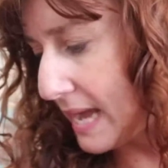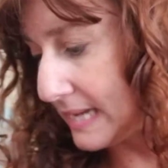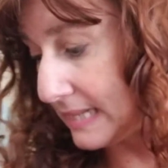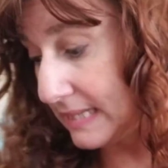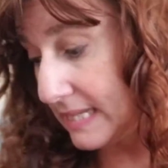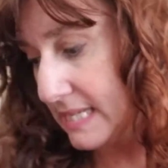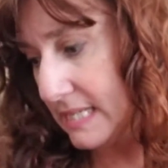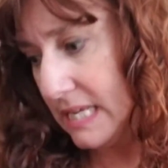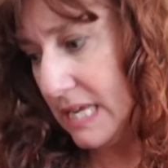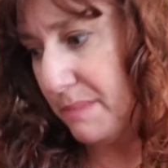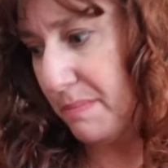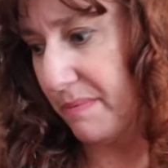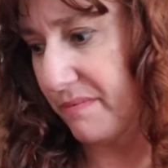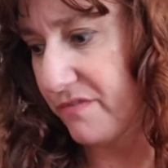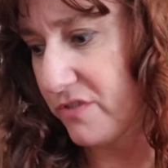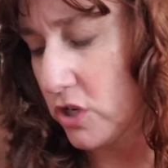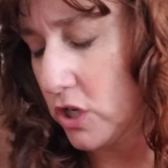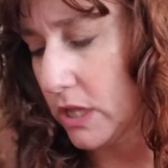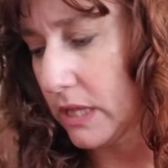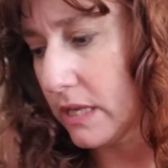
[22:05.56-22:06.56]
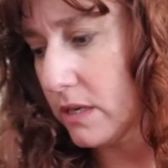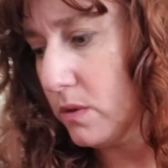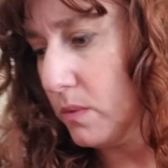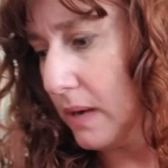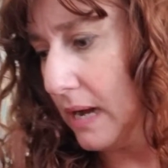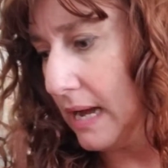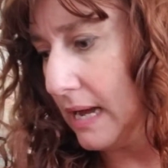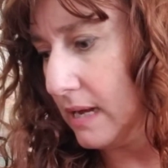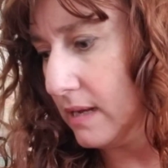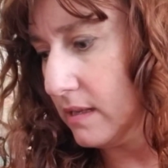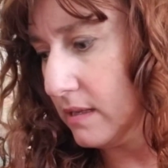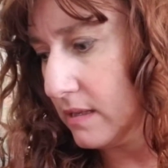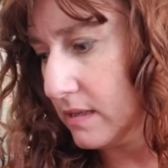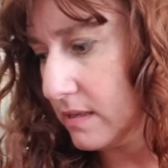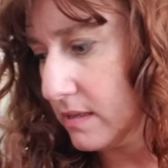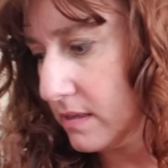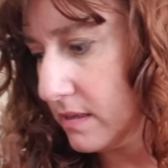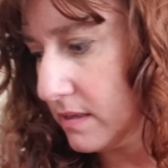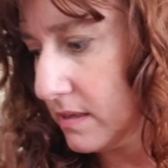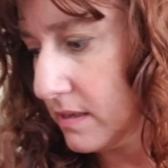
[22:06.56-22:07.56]
at least keep them for a little while.
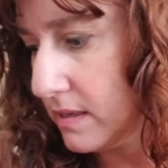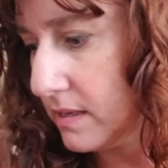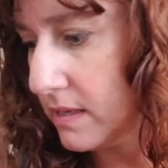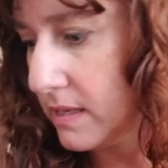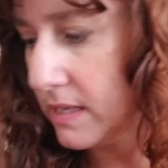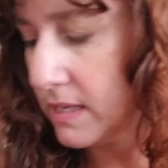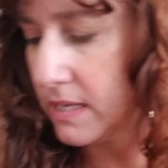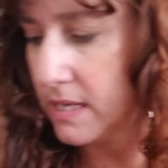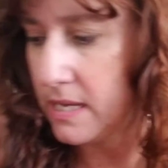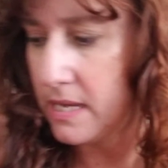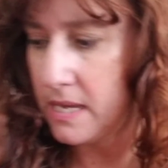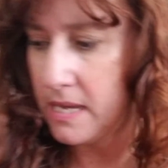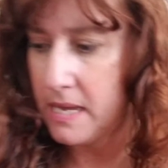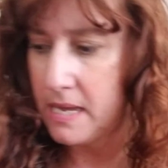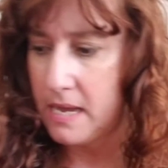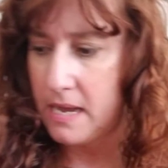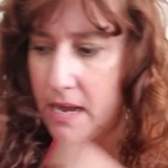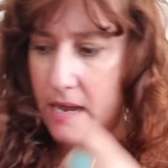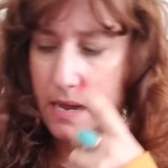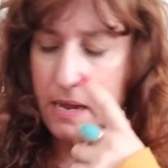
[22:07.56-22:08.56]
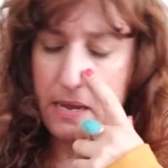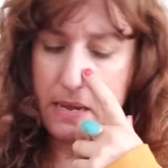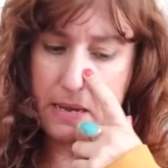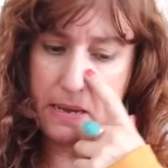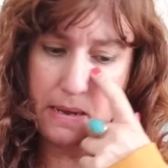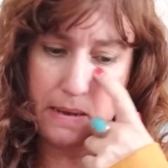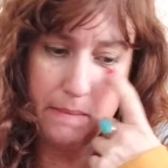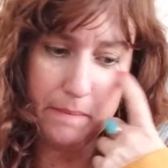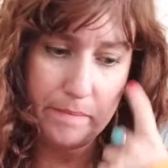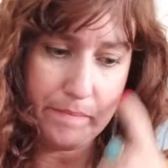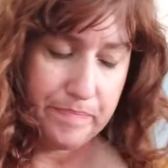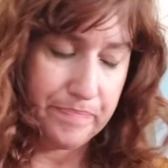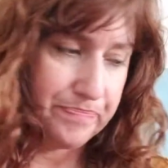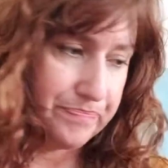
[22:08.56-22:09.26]
Um,